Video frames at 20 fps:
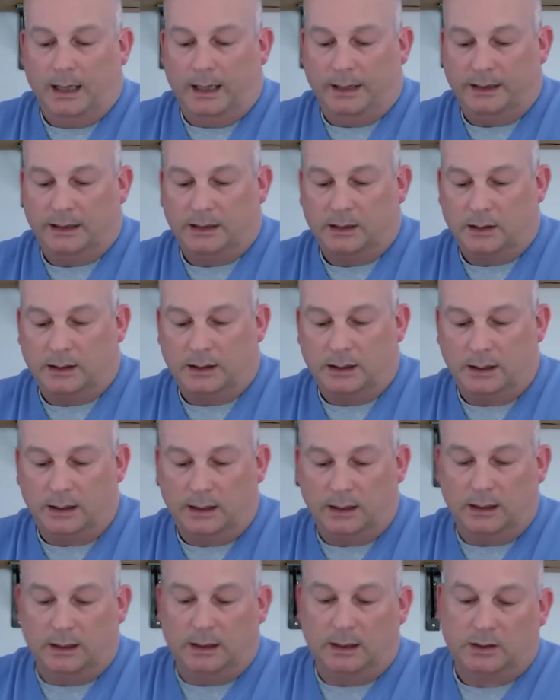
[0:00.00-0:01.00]
and this
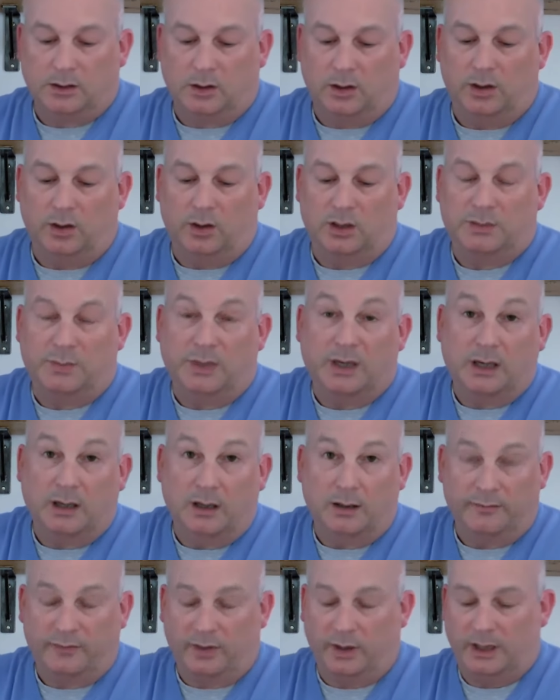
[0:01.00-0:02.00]
has got a nice big
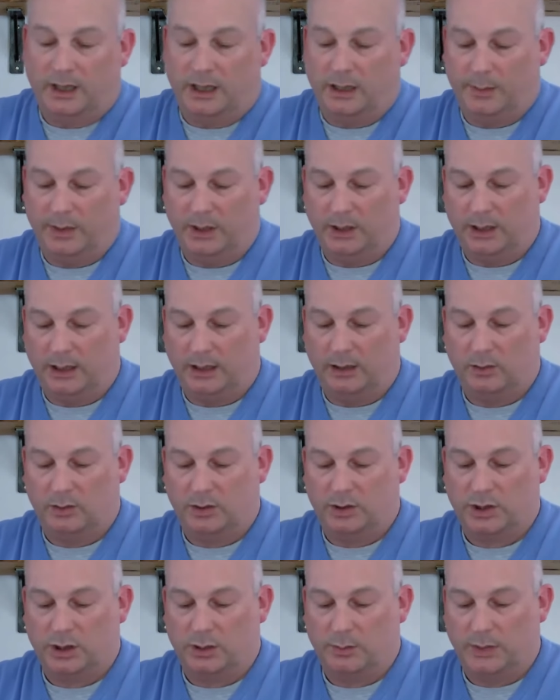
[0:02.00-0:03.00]
front element and it will
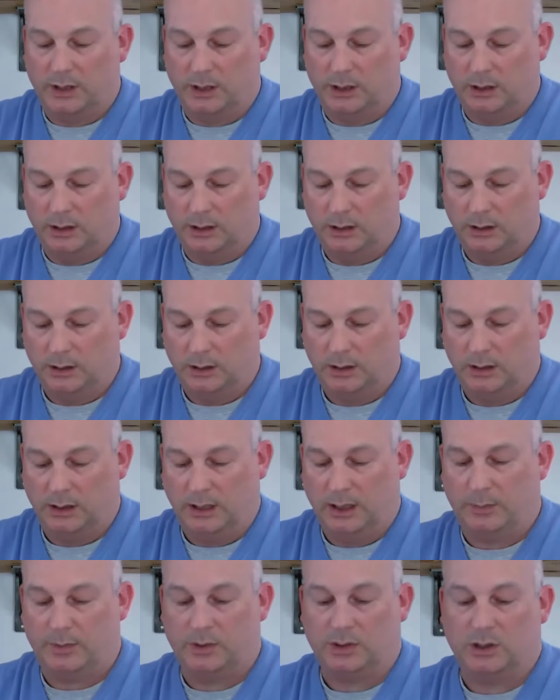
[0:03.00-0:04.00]
show me
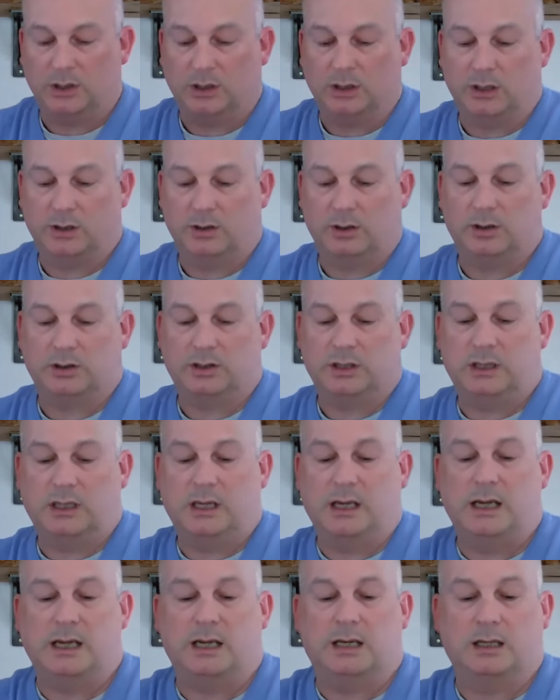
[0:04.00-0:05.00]
the aperture. Now you see
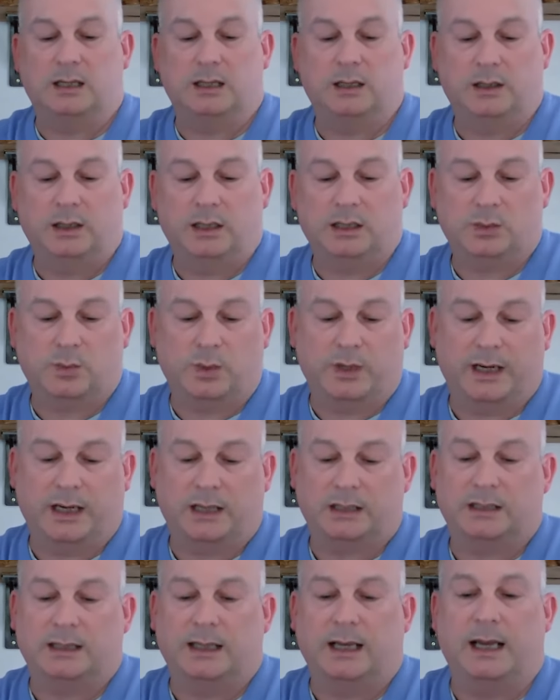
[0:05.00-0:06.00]
here, this one
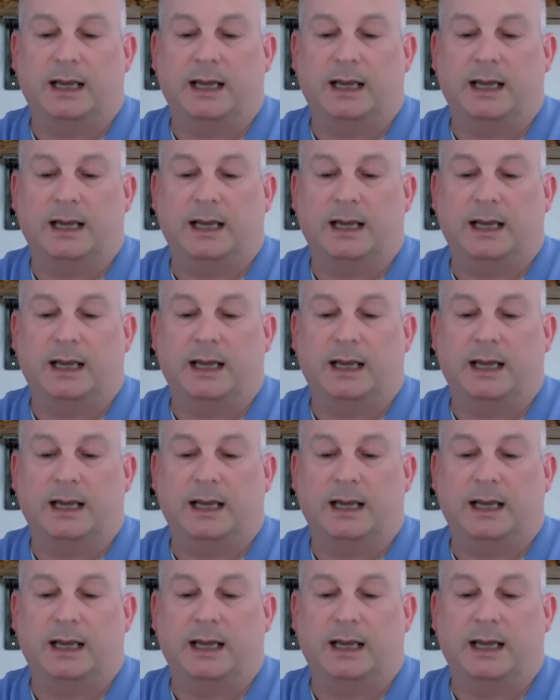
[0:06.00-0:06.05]
actually